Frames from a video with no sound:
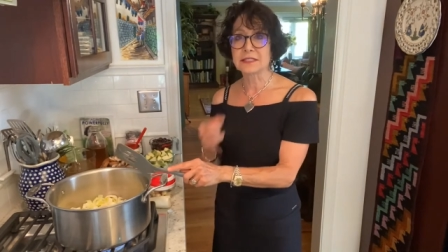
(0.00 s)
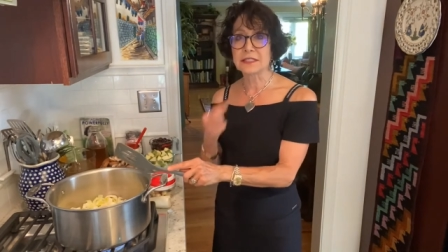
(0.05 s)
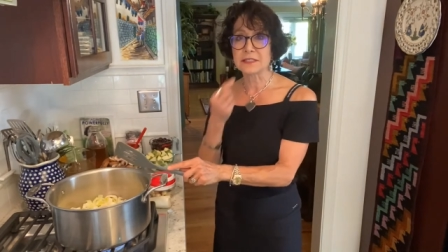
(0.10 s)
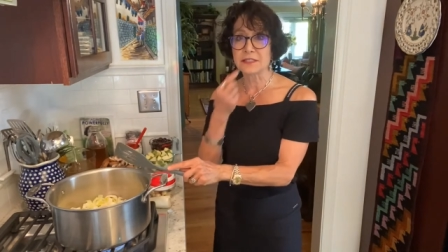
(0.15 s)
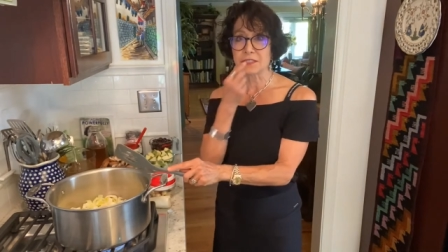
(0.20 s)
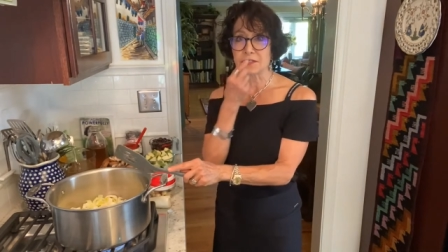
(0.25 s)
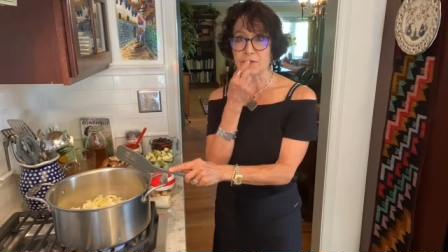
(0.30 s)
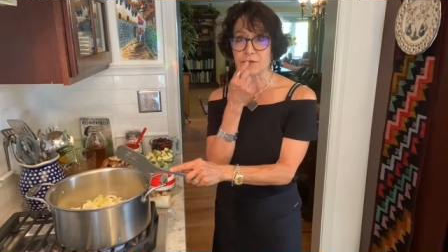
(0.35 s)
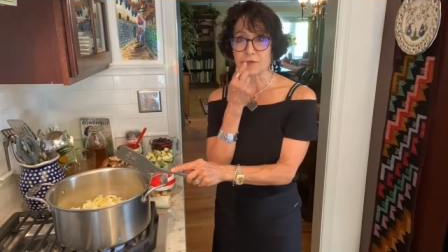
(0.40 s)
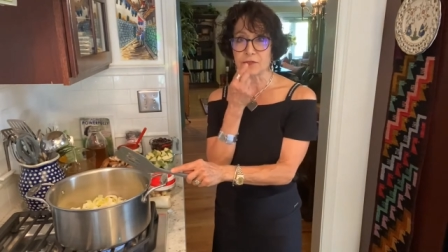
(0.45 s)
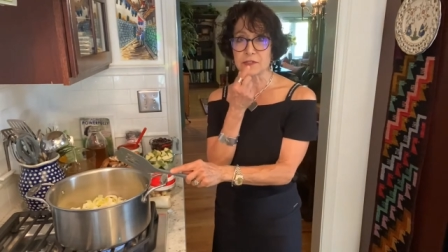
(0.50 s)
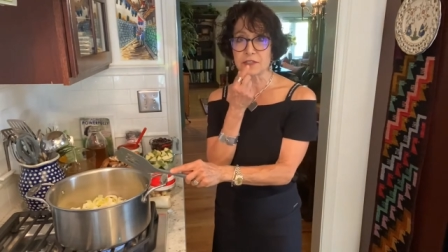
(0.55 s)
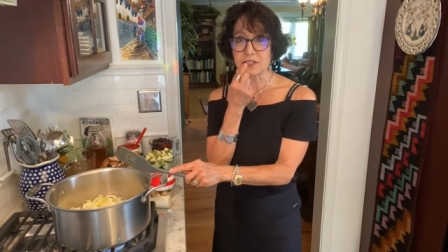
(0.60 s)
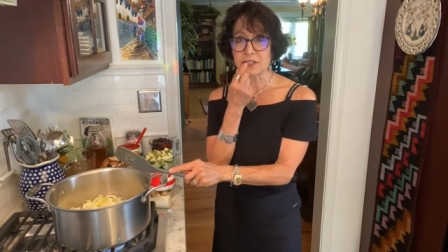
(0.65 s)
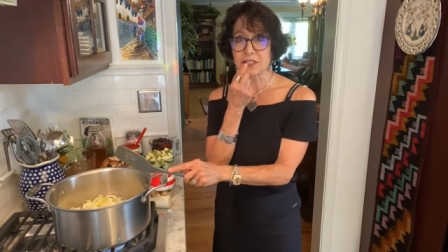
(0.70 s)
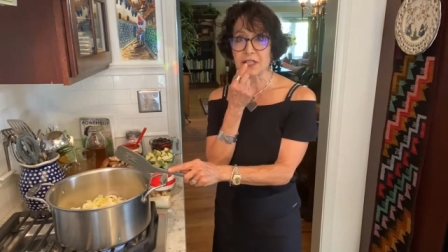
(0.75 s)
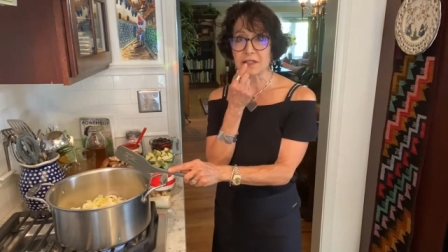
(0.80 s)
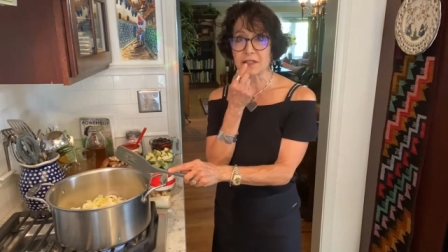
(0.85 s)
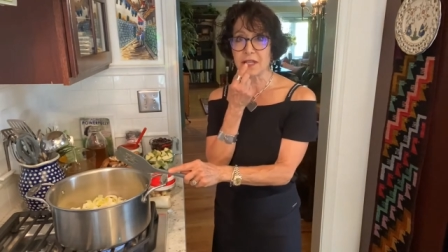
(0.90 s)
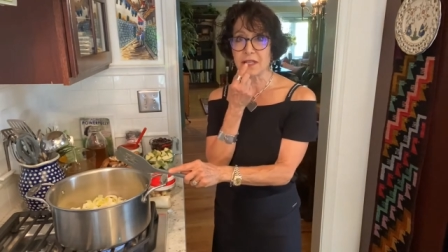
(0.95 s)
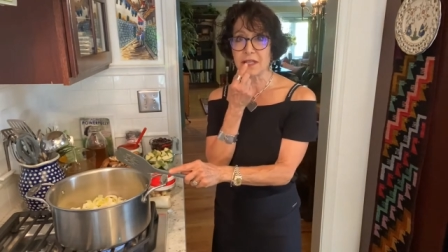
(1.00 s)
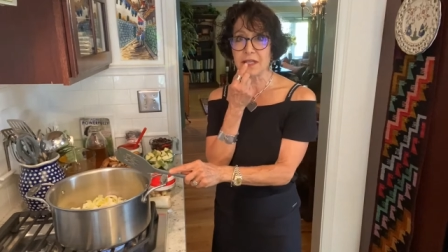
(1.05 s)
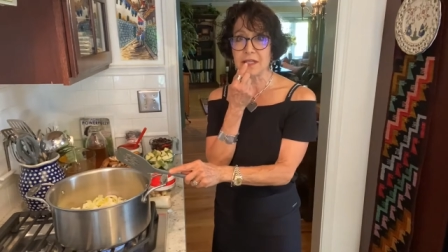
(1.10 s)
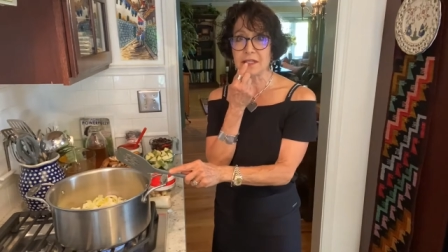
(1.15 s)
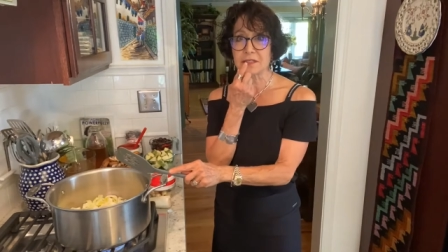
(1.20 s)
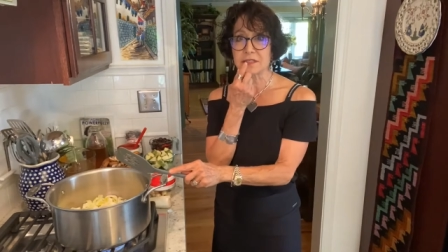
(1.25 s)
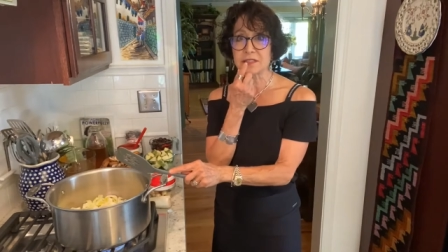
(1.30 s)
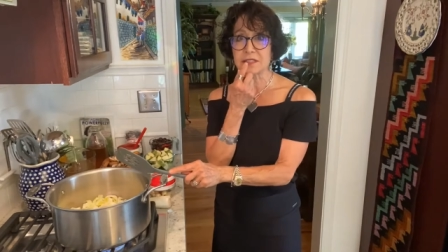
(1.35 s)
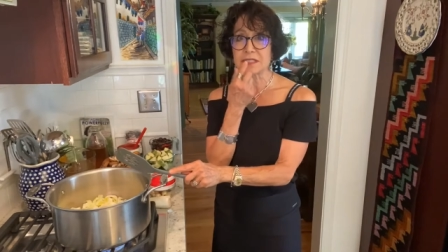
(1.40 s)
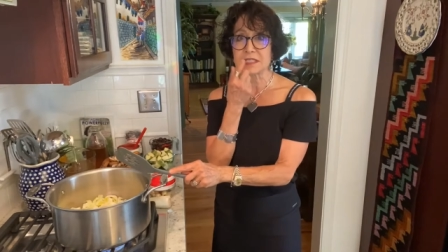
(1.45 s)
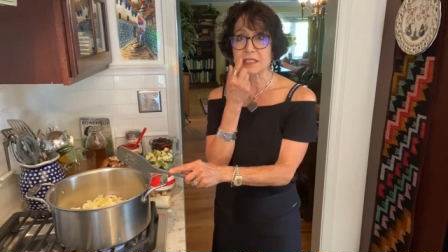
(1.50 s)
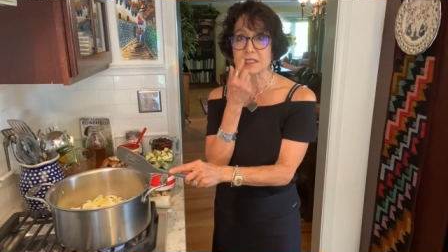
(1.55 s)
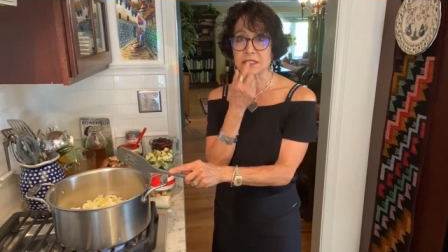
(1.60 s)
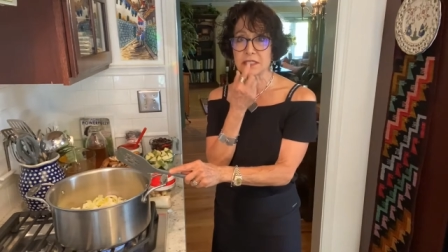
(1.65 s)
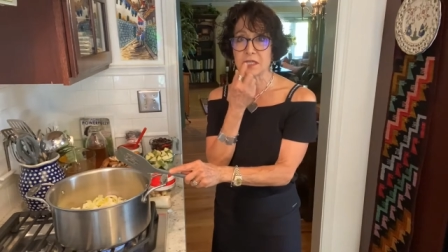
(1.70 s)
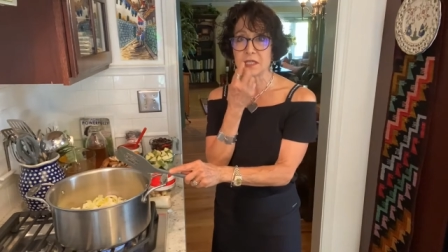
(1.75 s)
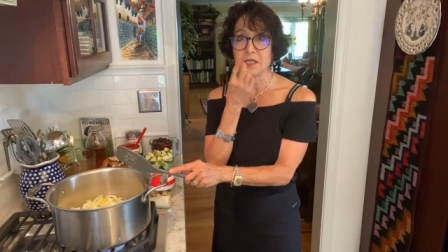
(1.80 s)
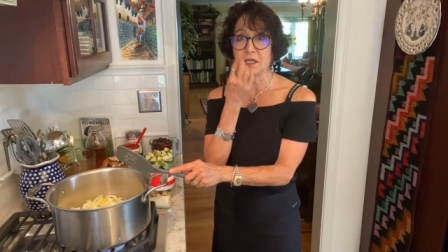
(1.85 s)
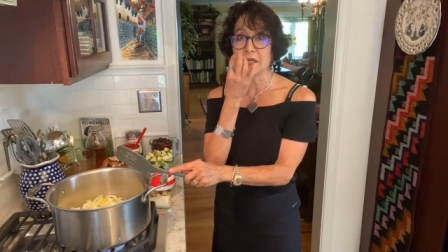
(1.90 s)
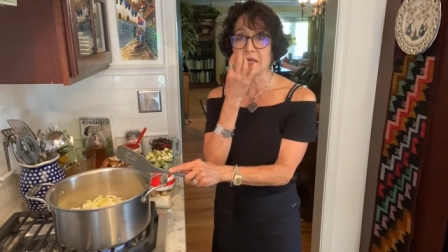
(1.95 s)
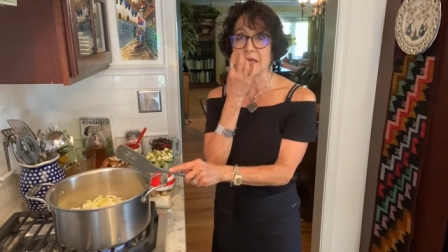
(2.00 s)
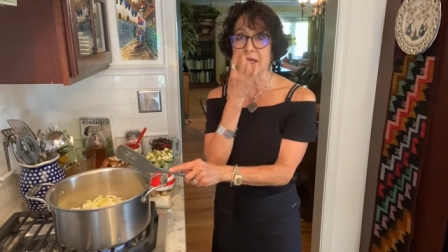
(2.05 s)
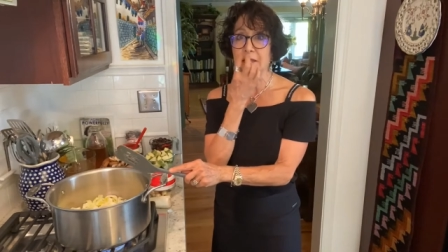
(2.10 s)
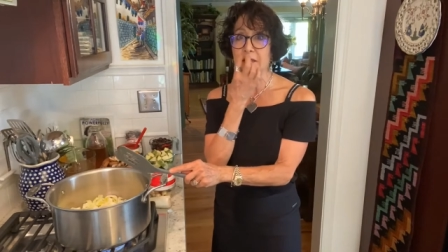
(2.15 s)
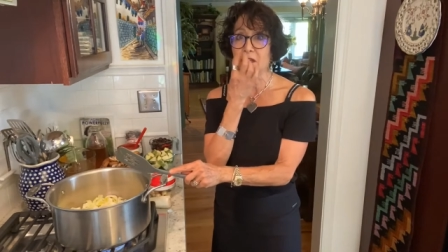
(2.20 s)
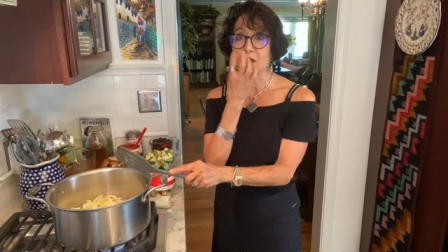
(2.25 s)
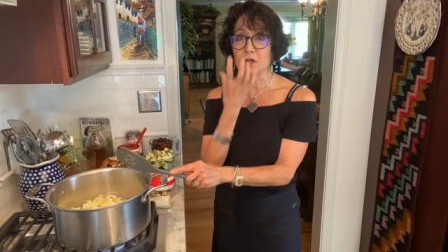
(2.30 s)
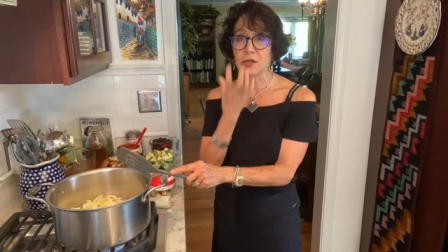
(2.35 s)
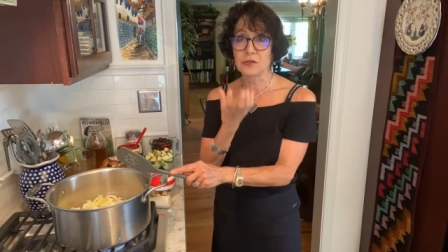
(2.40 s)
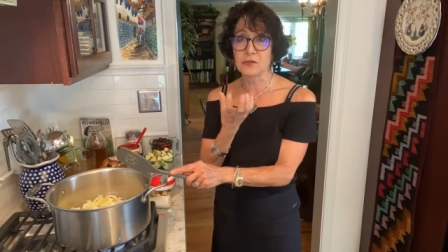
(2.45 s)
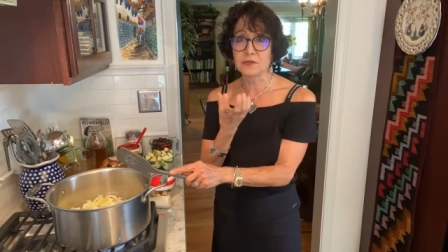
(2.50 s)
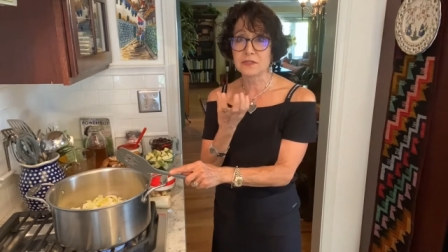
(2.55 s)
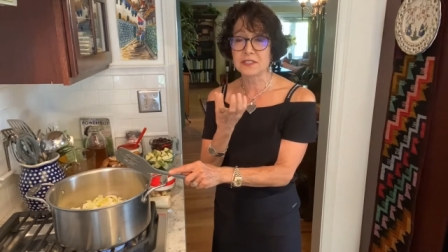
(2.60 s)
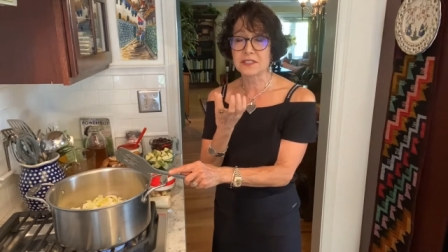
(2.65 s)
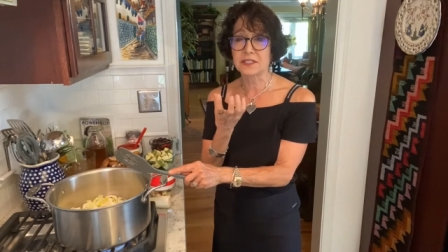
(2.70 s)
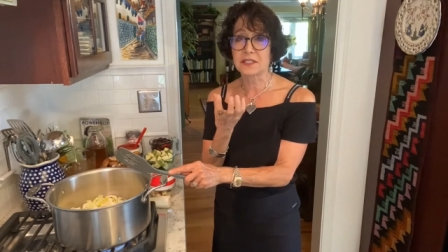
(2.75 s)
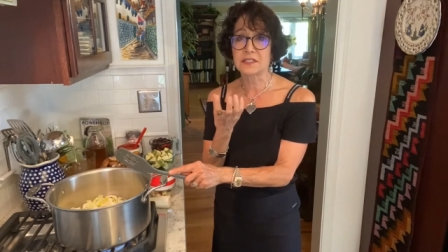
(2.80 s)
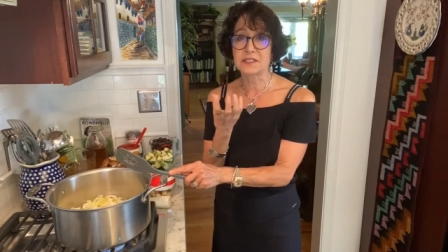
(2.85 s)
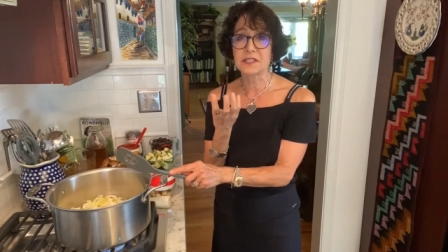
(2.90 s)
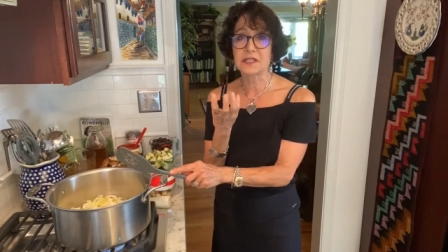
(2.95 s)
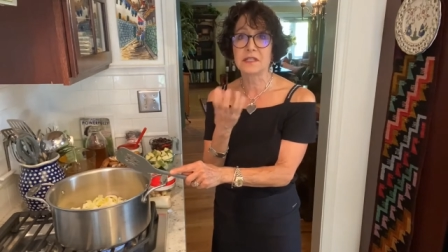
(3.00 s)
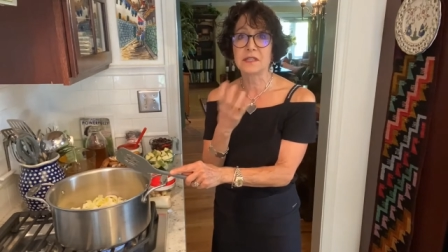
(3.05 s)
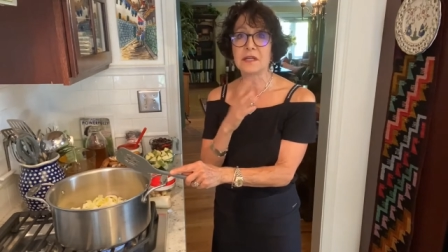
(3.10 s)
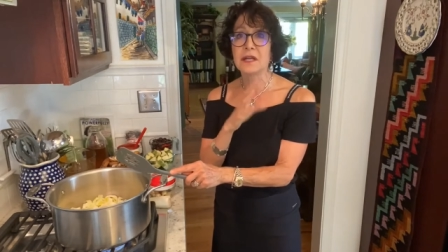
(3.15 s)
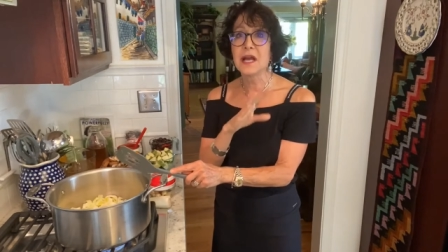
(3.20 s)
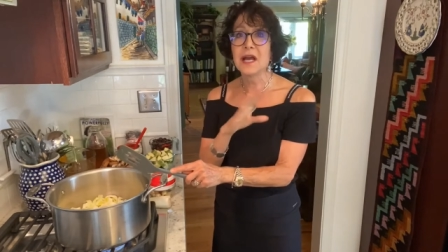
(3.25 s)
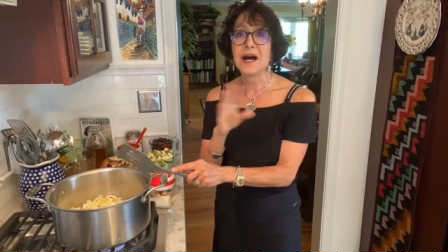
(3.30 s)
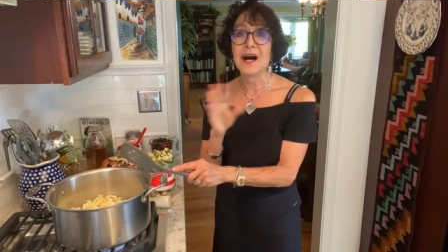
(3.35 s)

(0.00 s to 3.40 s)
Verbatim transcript: it's the first thing that hits the tongue, it coats the tongue.